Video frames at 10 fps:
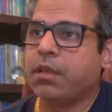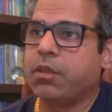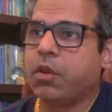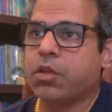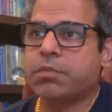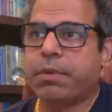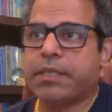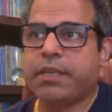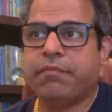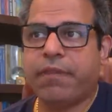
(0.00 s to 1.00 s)
you know,
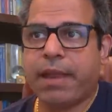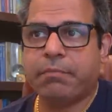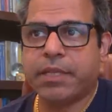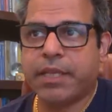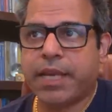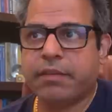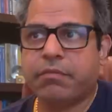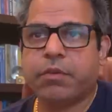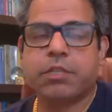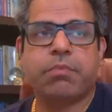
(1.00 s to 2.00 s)
especially family life,
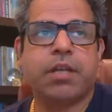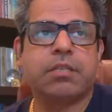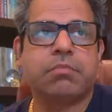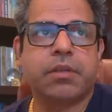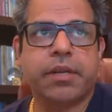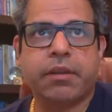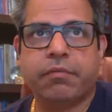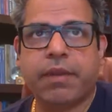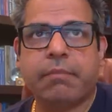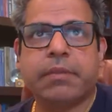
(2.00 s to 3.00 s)
responsibility
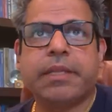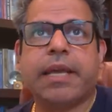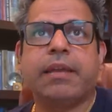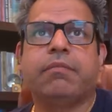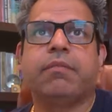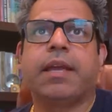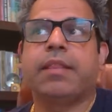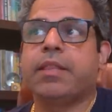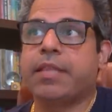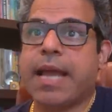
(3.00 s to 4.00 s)
of family life,
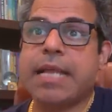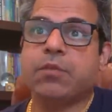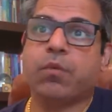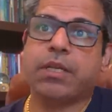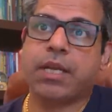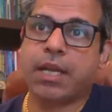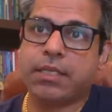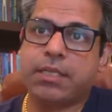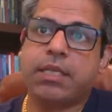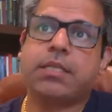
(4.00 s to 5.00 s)
and that's what
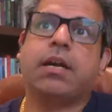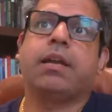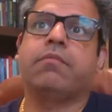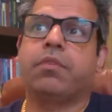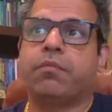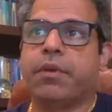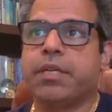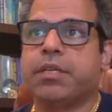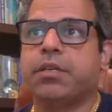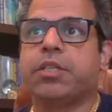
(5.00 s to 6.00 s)
cuts the time for
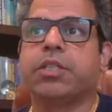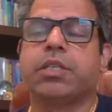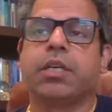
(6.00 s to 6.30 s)
research